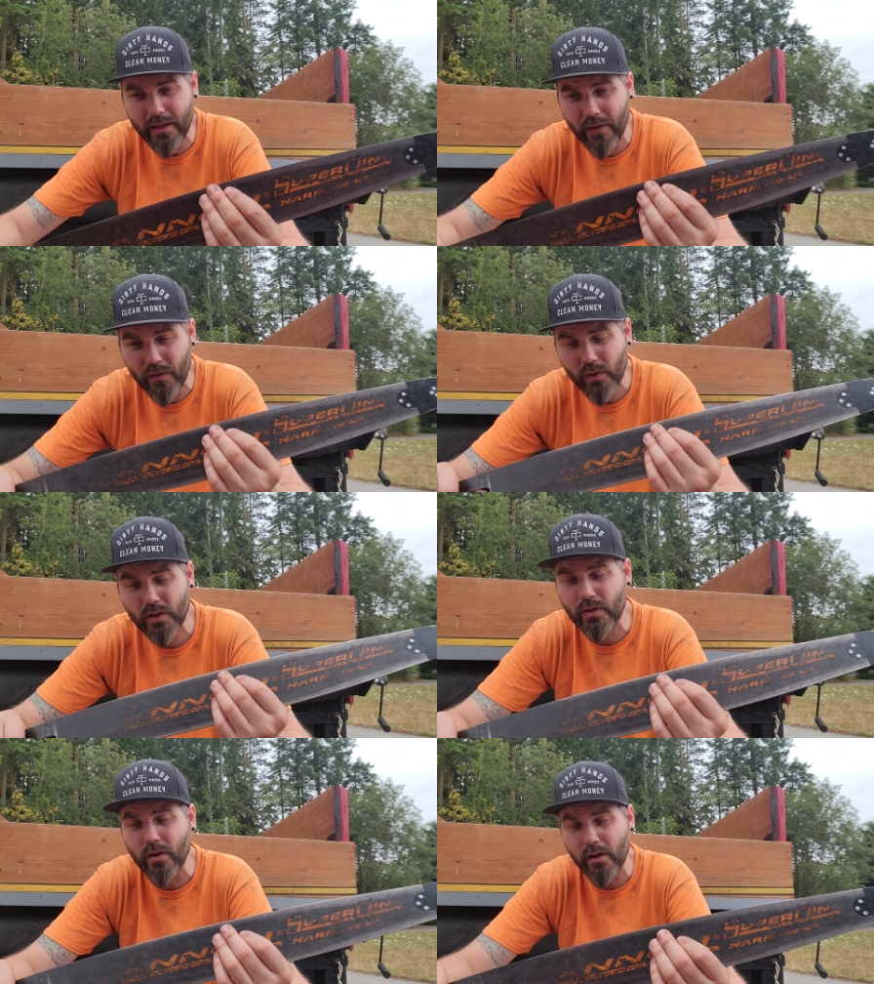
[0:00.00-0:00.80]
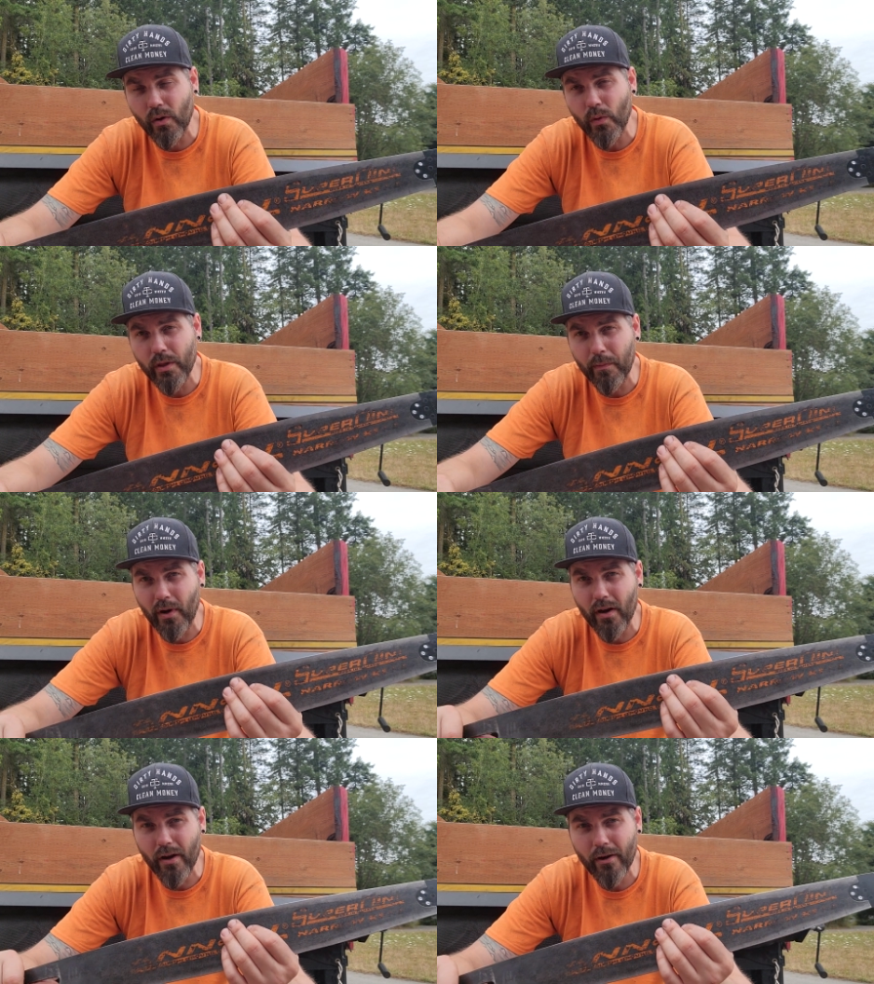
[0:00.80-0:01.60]
If you struggle with a
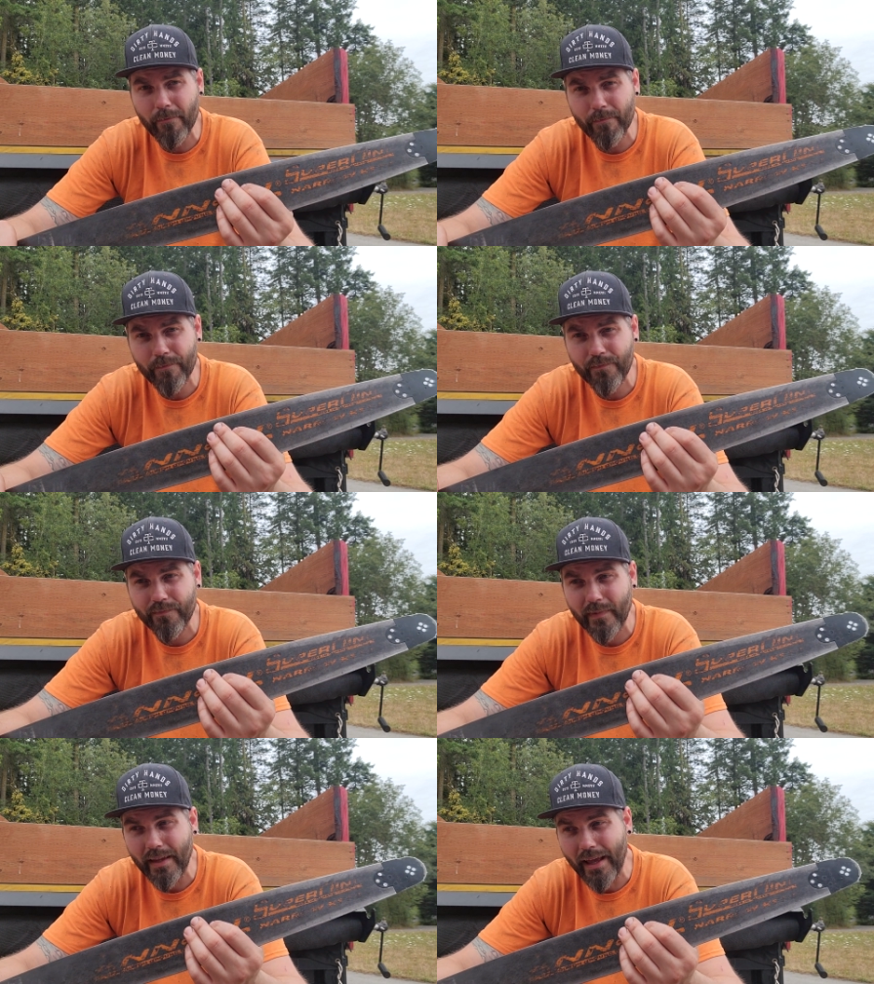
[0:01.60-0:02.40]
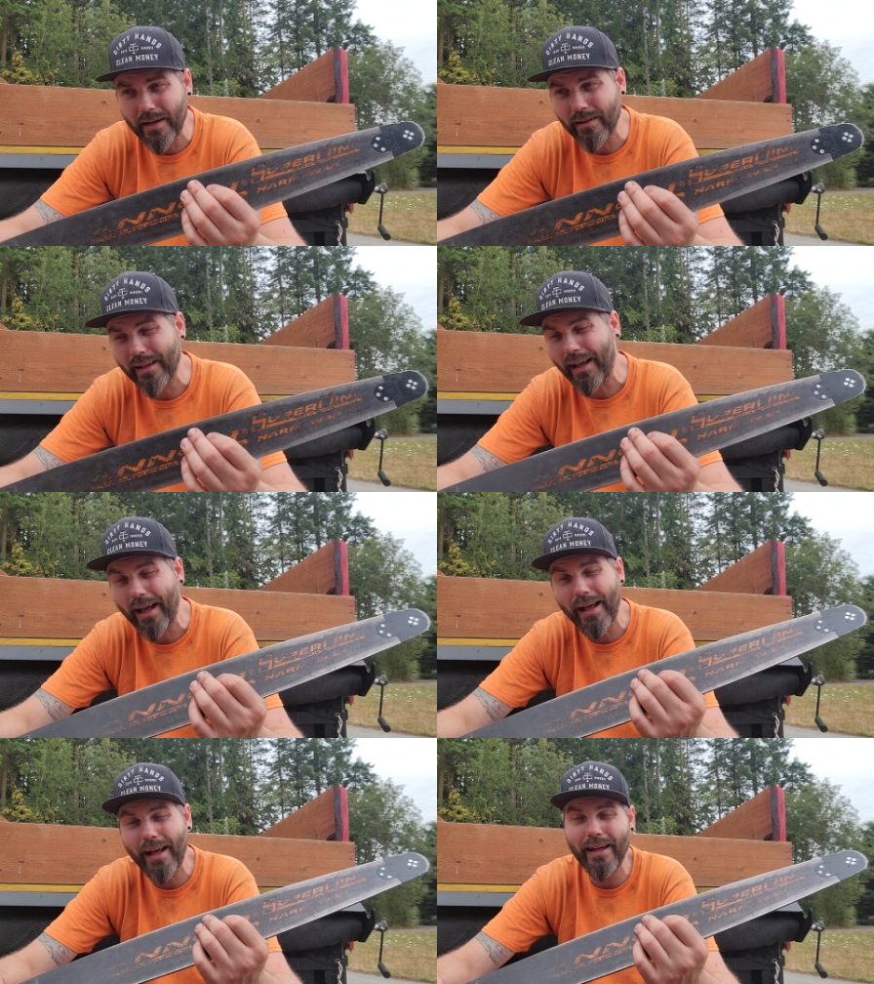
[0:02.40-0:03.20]
bar and you're like,
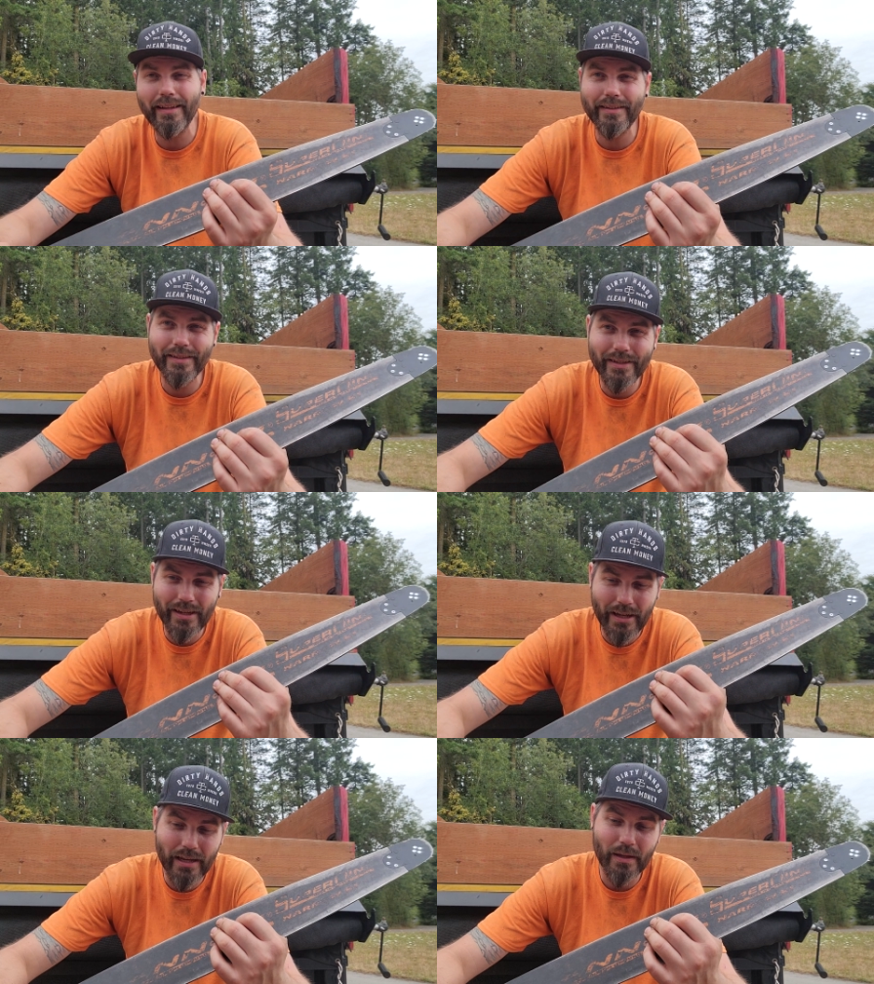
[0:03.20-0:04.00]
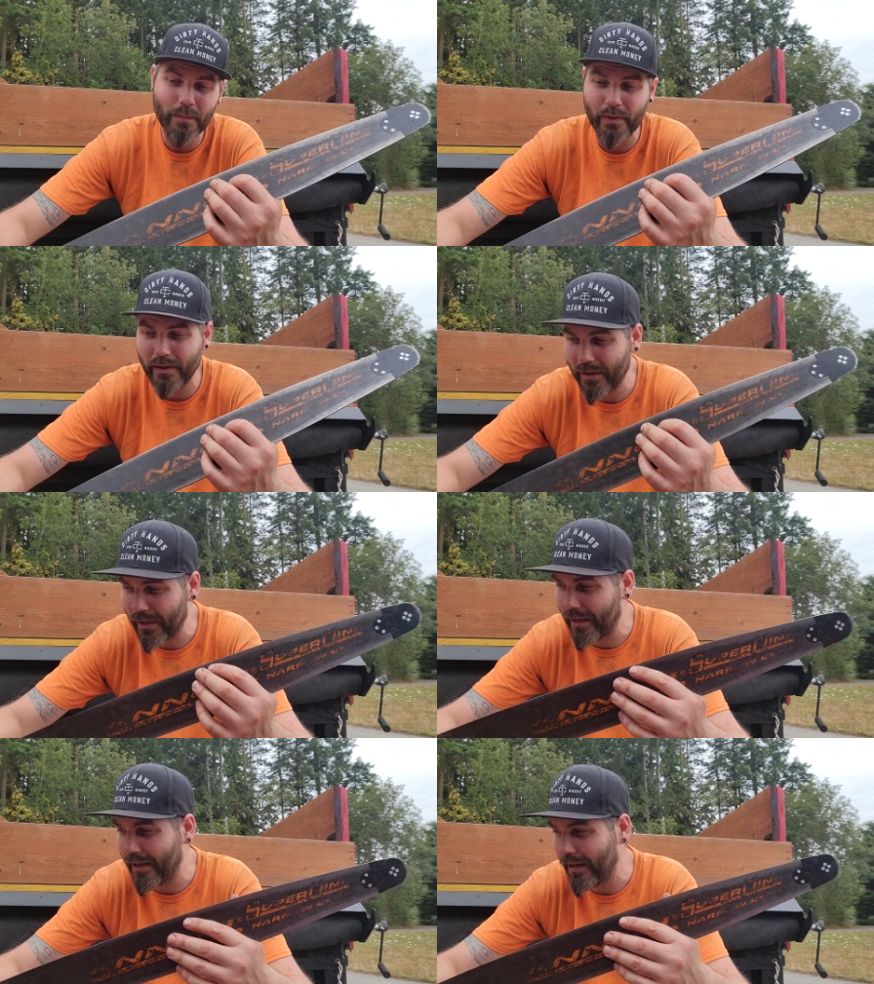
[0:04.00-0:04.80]
it's cheap,
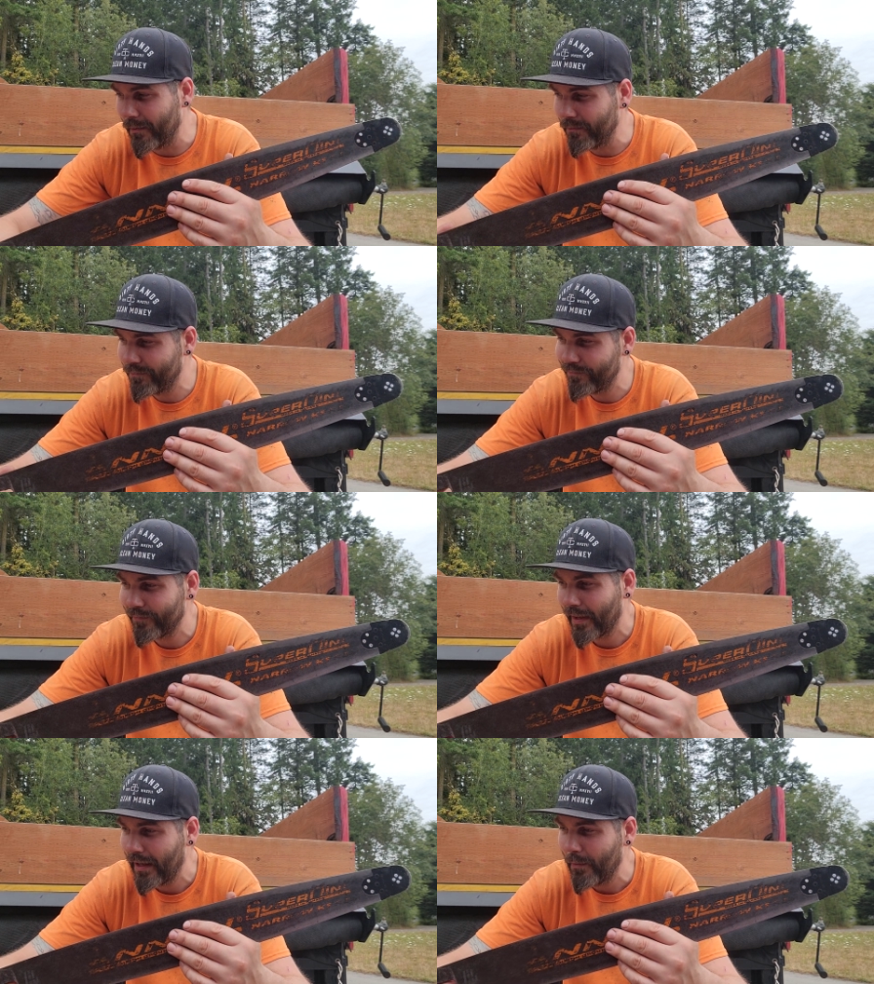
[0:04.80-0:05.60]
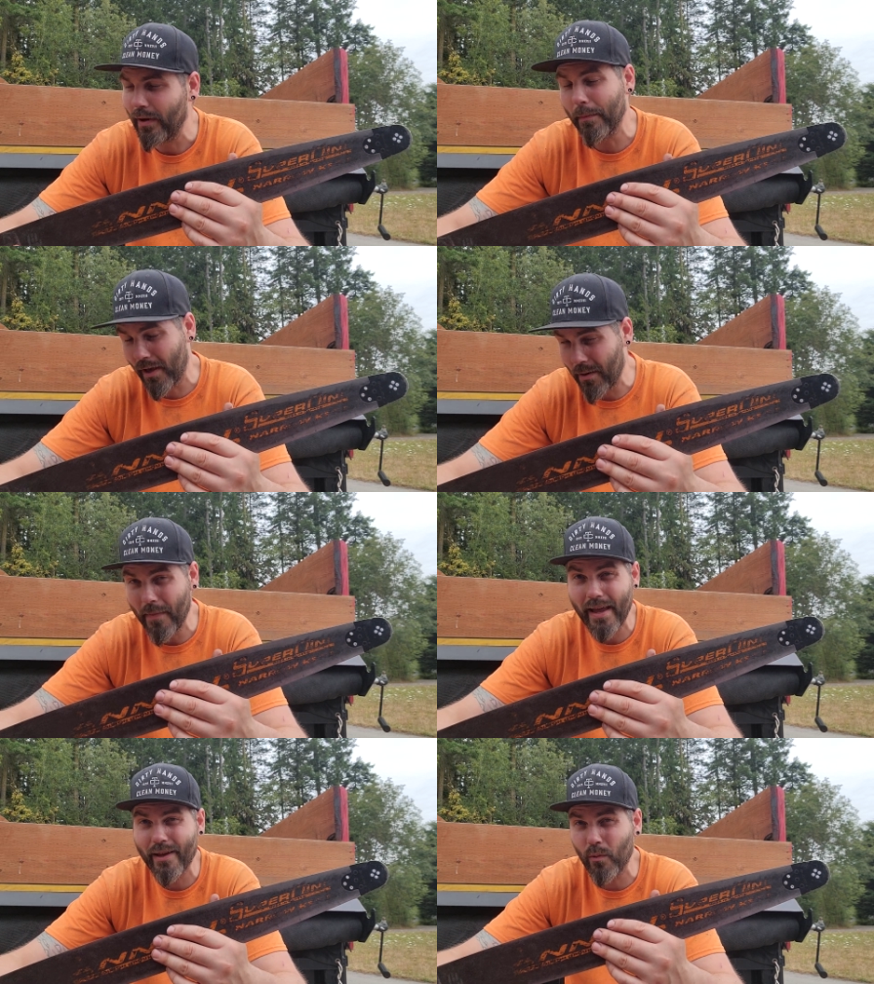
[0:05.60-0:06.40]
but I'm gonna
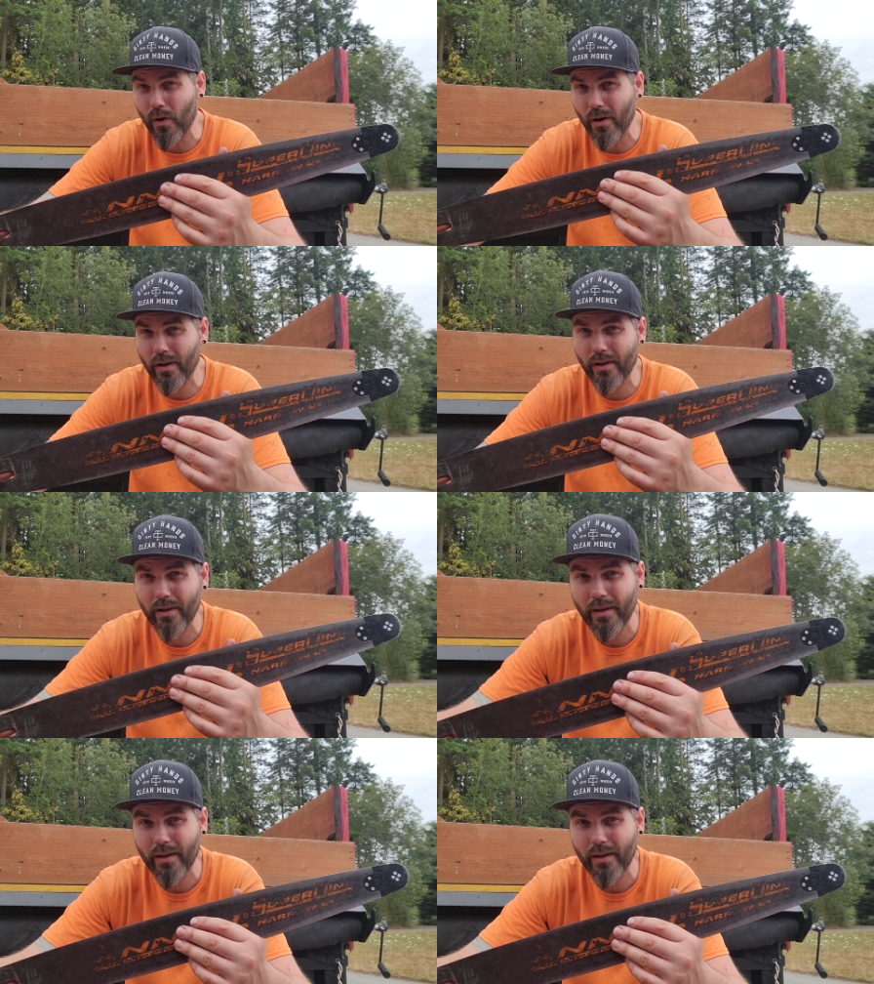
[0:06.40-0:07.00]
make it work,